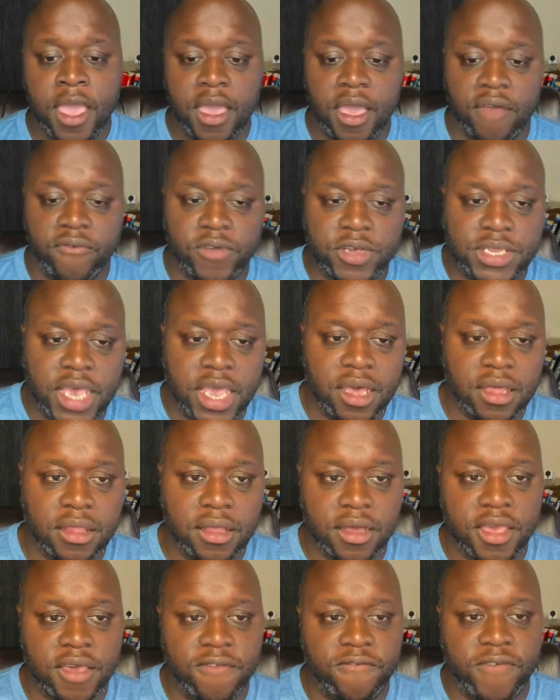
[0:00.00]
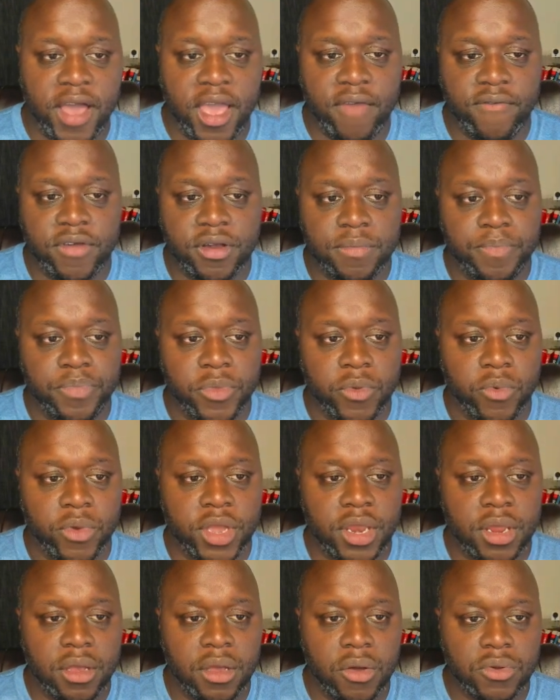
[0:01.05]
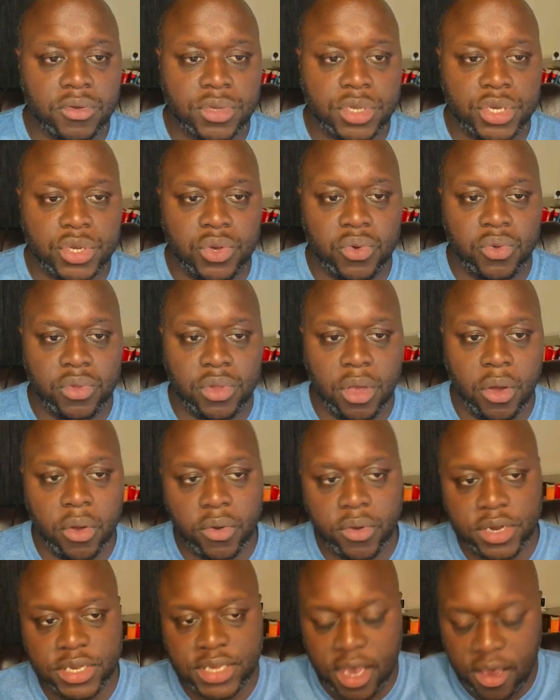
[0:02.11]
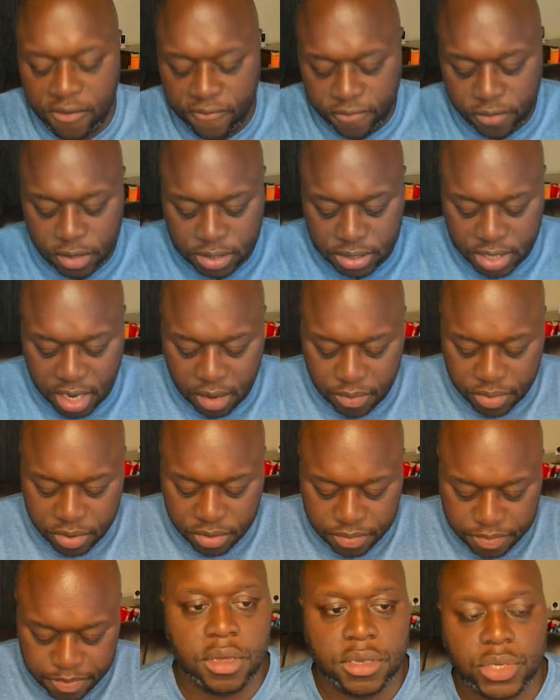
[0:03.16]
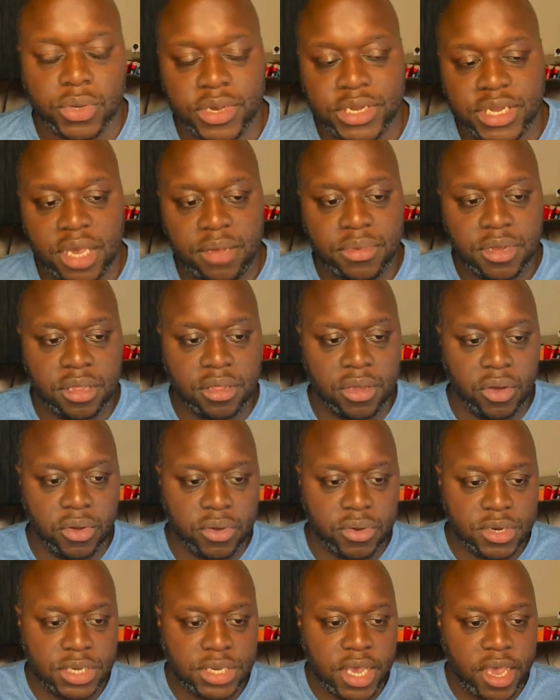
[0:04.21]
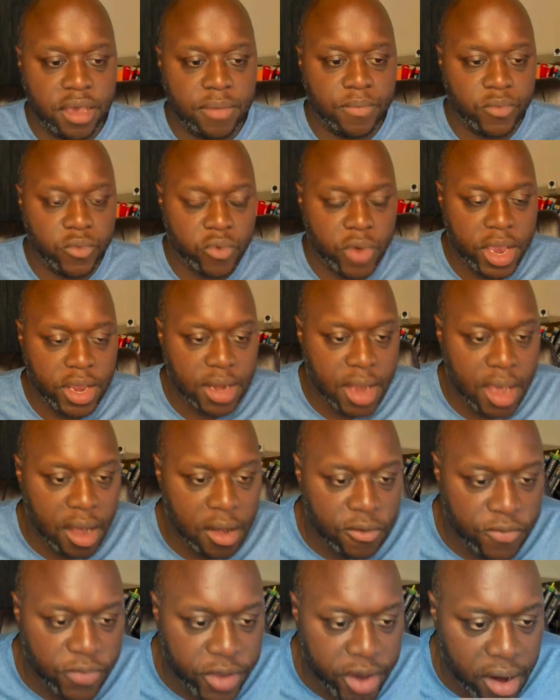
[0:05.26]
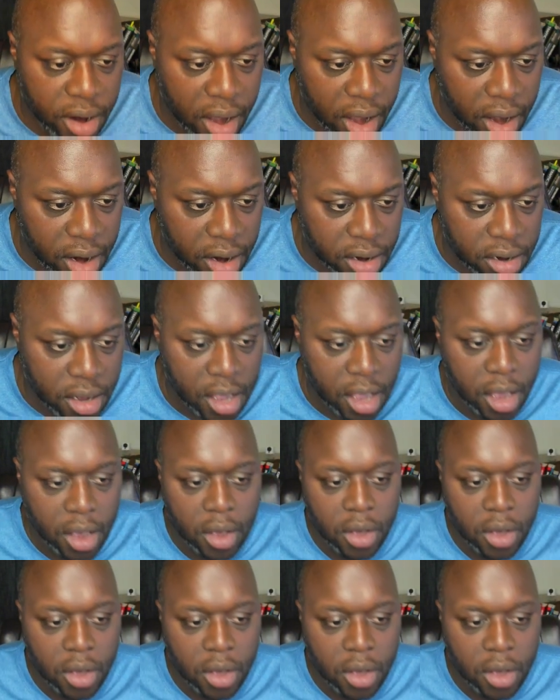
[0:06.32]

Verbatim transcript: If we take a look at Fiverr, we're going to go to logo design, for example. So I typed in logo design. Right now, there are